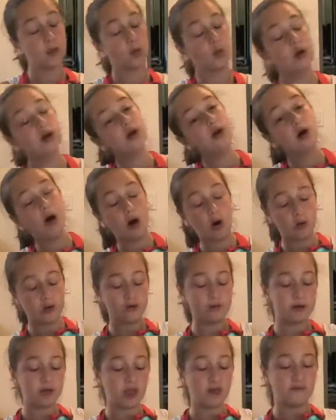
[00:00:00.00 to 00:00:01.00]
We
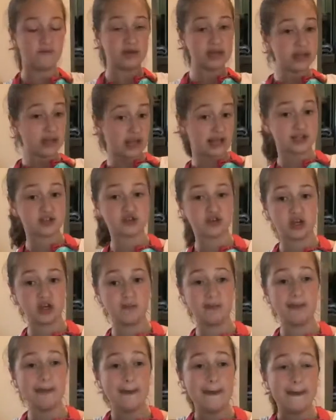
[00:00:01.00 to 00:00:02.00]
always put it on vanilla ice
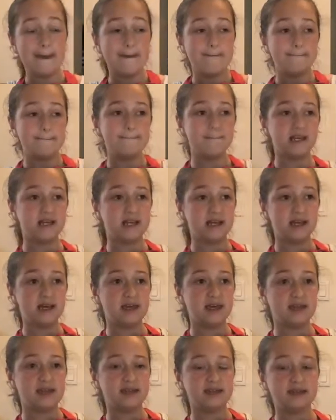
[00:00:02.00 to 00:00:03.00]
cream
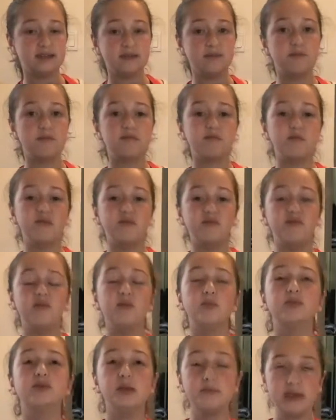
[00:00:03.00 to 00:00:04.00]
because
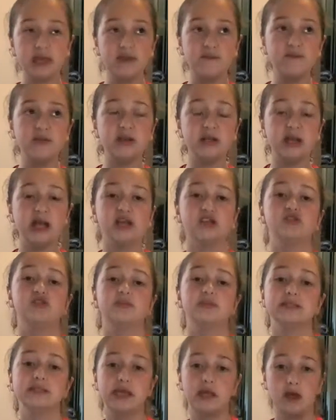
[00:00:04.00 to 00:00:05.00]
to me, vanilla ice
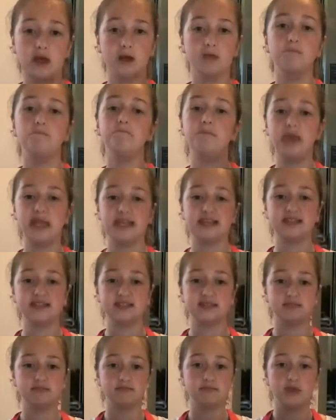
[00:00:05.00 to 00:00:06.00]
cream is like a
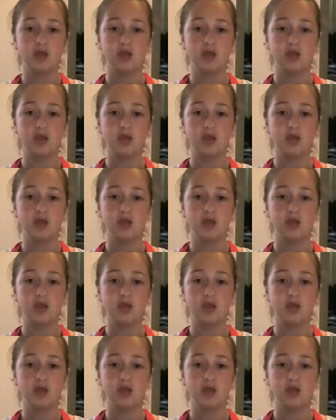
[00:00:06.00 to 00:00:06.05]
base.